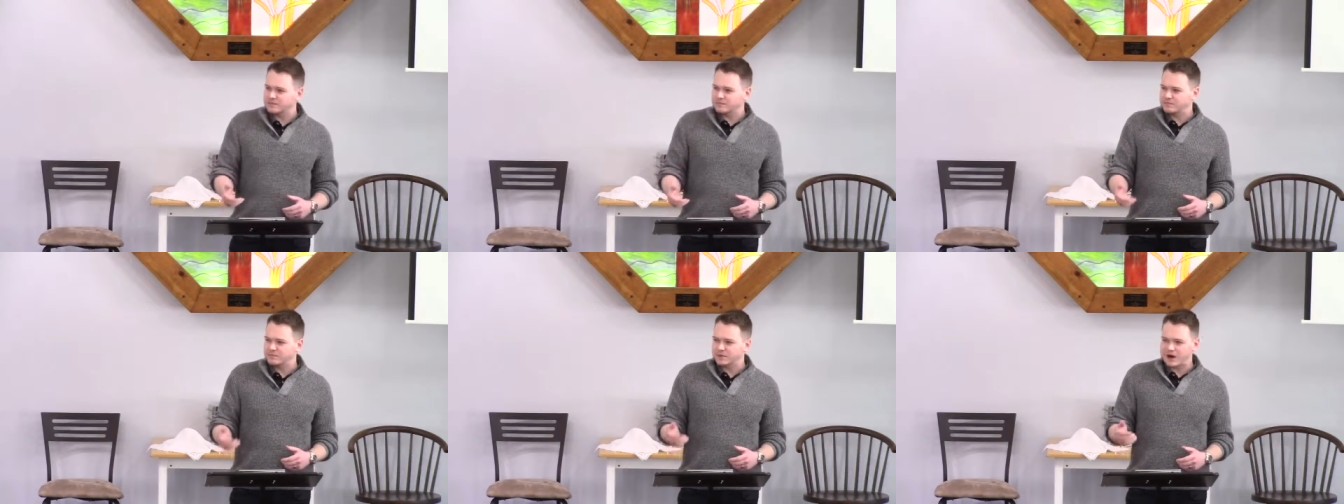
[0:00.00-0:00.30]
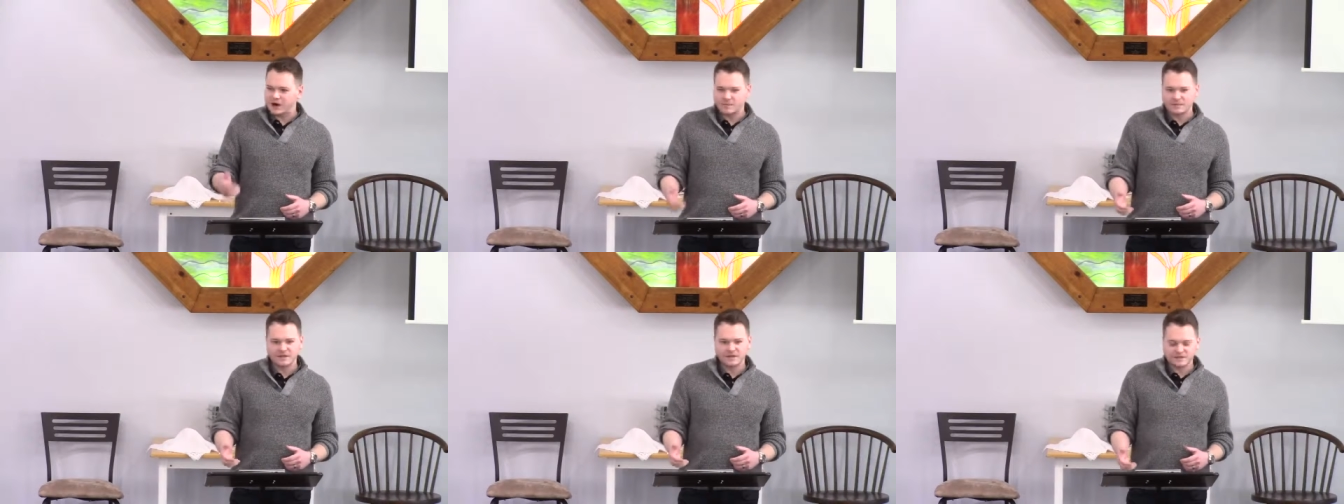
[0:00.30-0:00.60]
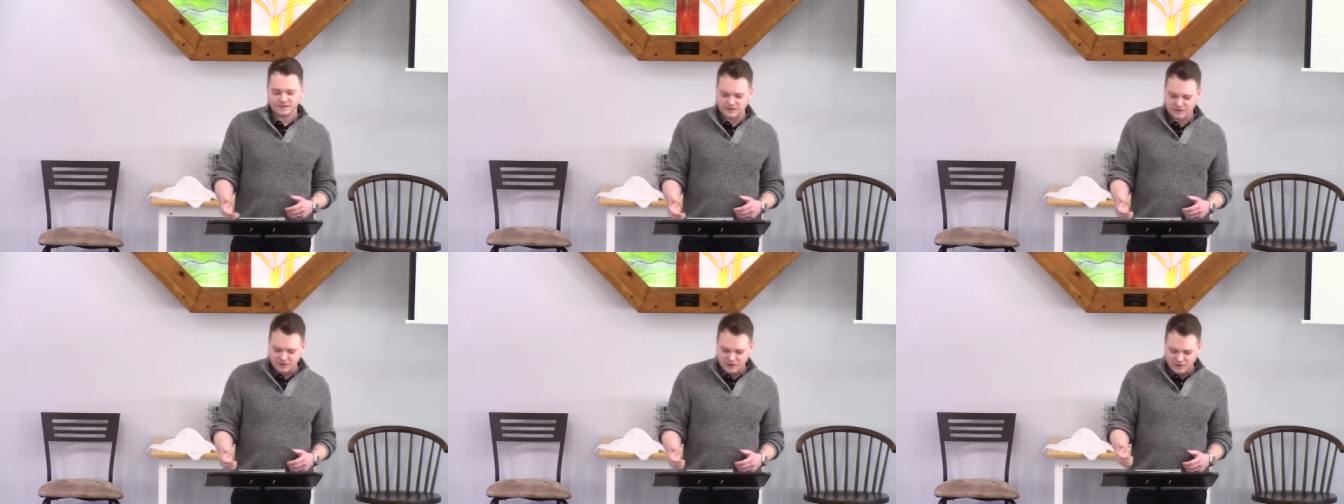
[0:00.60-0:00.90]

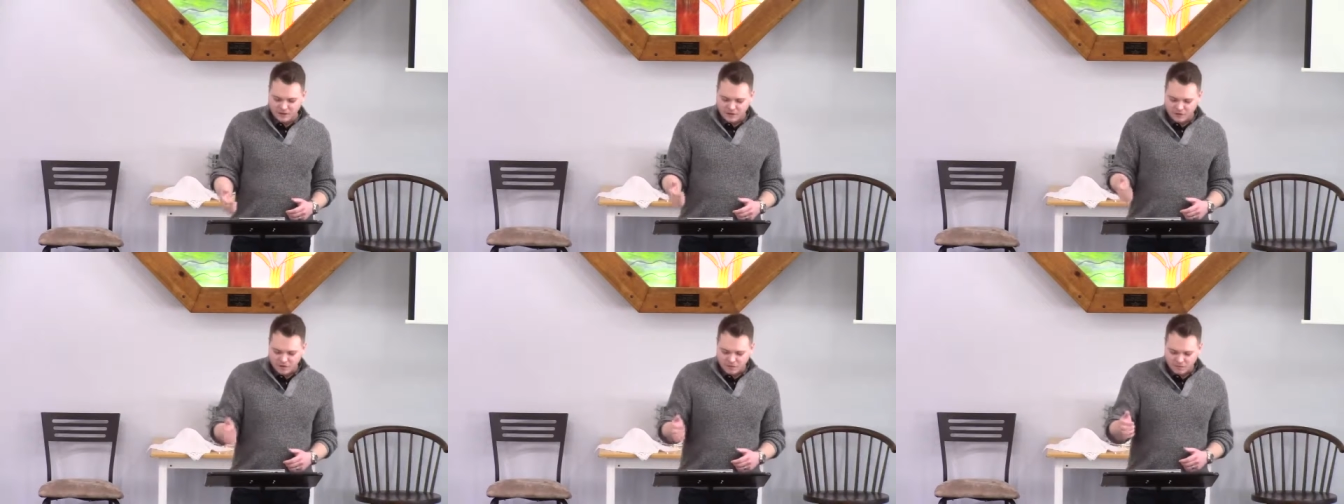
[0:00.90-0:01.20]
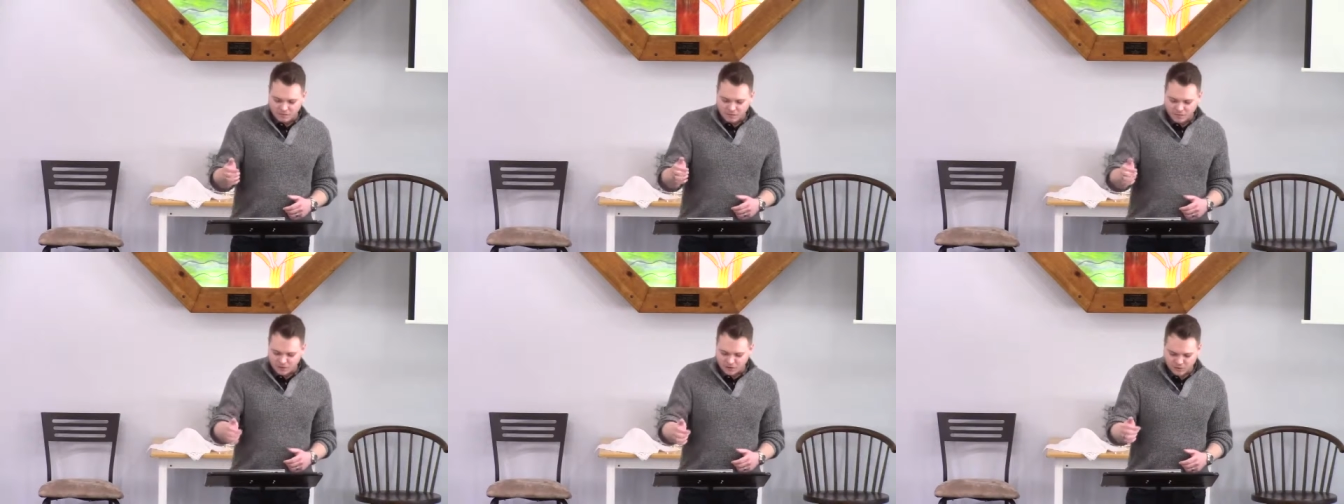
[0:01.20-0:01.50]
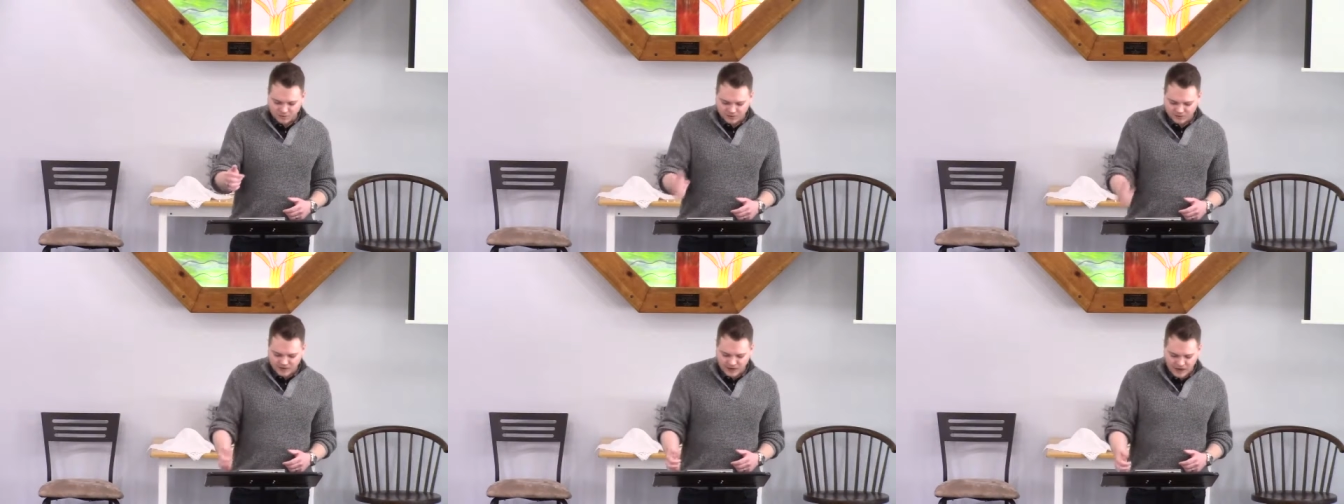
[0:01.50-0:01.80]
promise
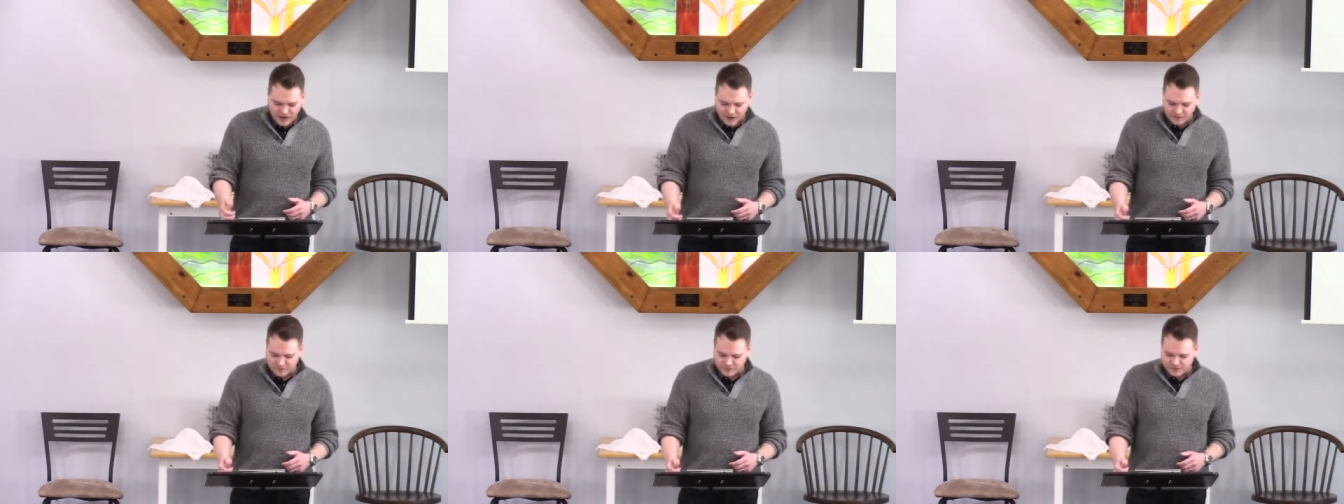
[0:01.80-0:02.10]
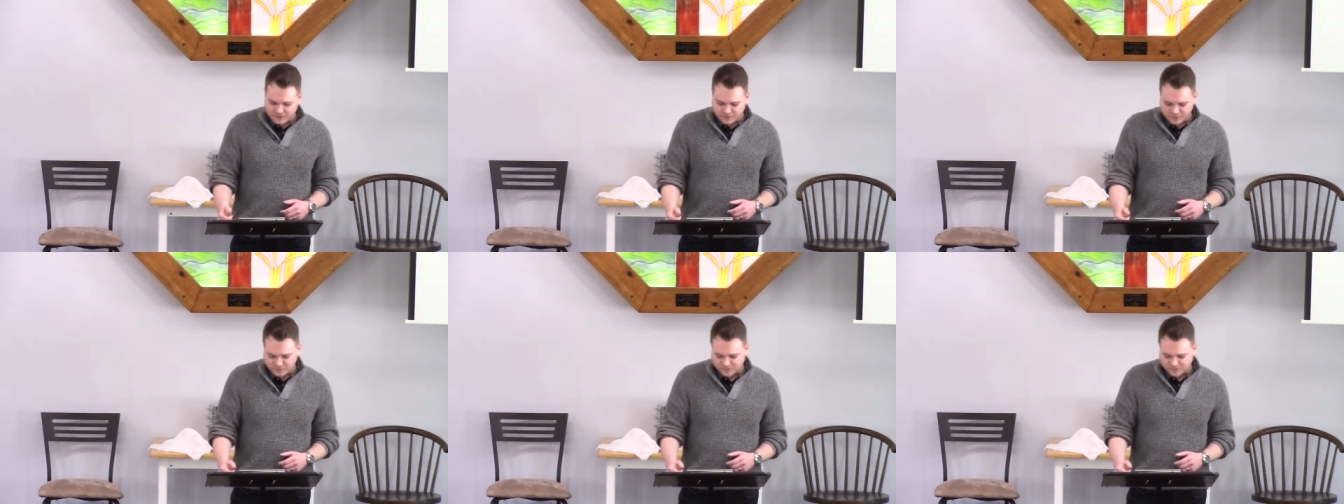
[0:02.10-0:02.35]
multiple times.